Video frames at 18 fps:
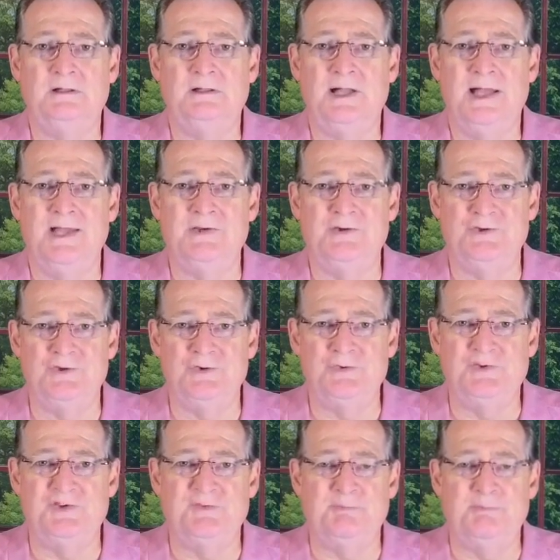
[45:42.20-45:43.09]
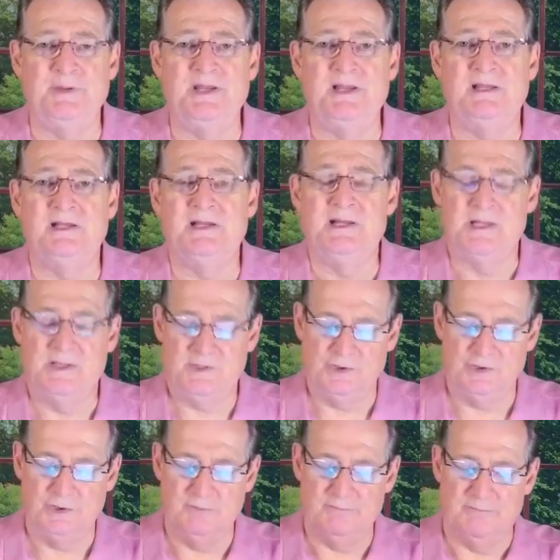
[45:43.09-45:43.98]
As you speak,
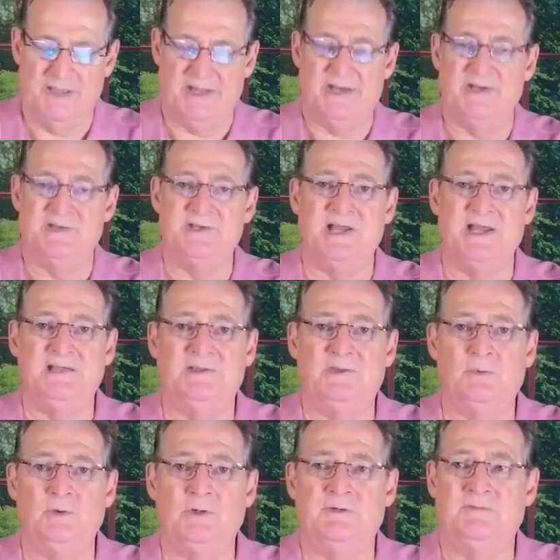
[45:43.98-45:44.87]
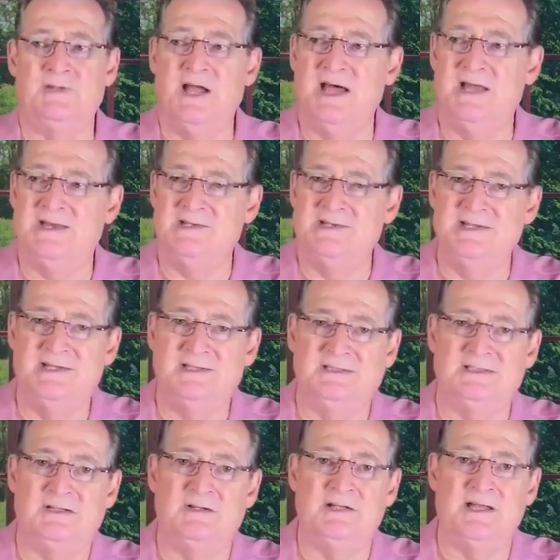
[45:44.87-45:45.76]
you meditate the word of God and
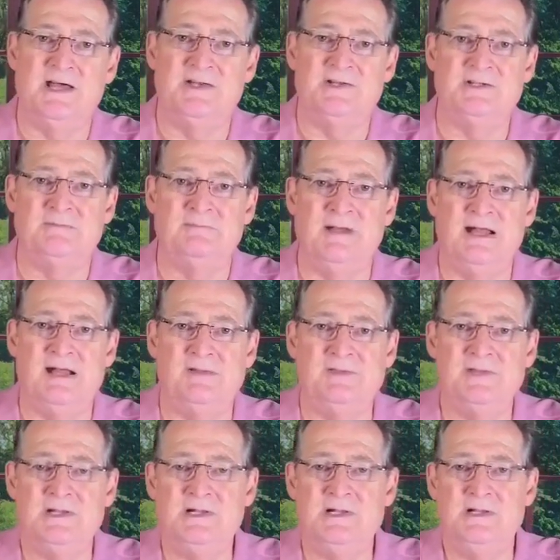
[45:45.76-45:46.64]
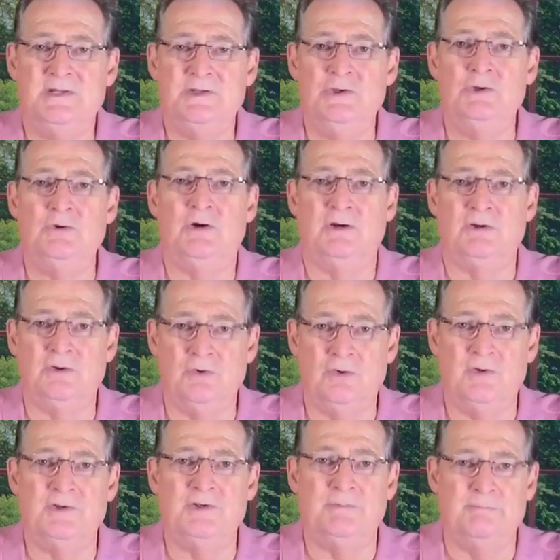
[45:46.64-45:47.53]
declare it out of your mouth, you are
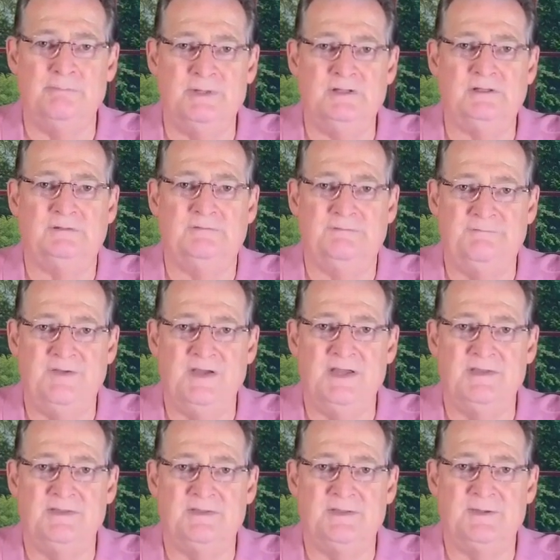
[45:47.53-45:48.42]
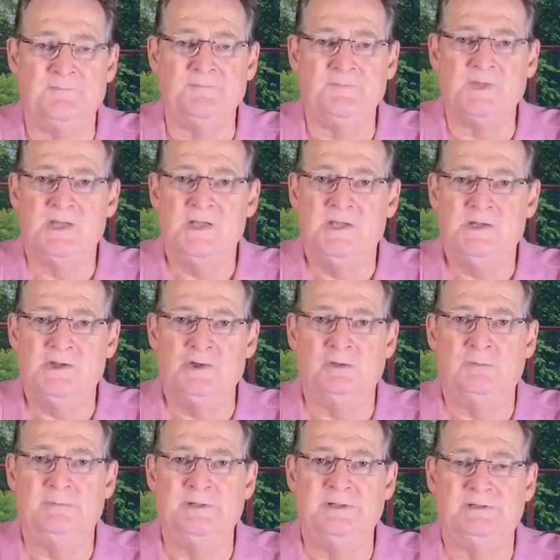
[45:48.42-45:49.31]
going to build faith.
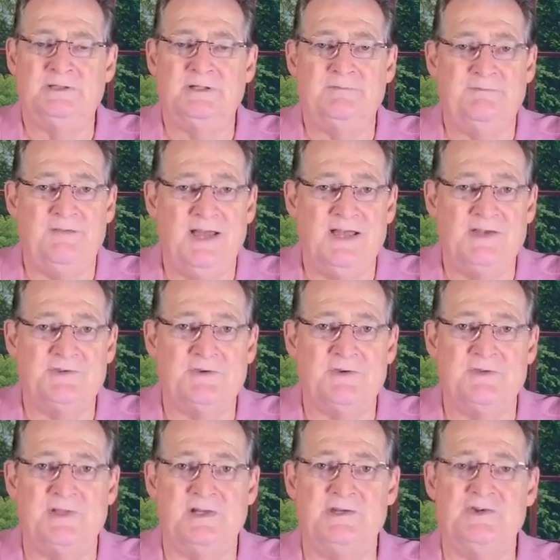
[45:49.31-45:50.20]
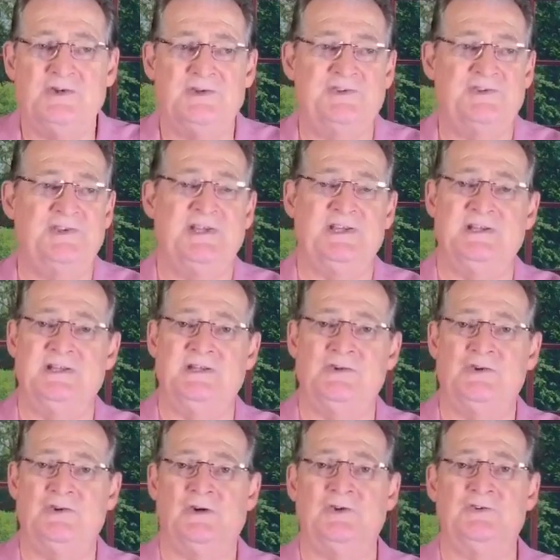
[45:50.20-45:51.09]
You'll build it faster than just sitting in
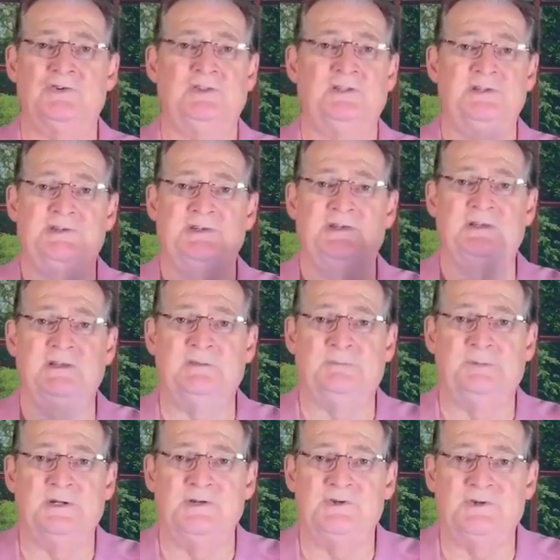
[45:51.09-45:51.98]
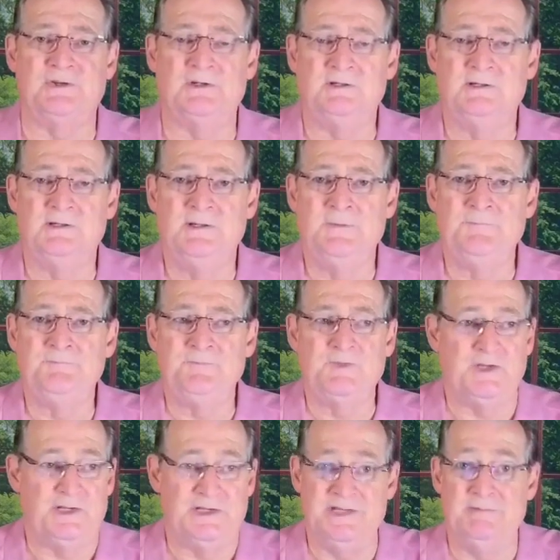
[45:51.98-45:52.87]
church listening to the preacher.
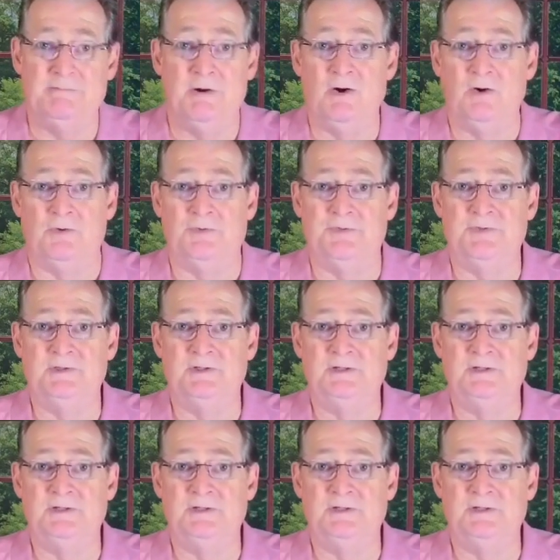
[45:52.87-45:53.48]
You need both.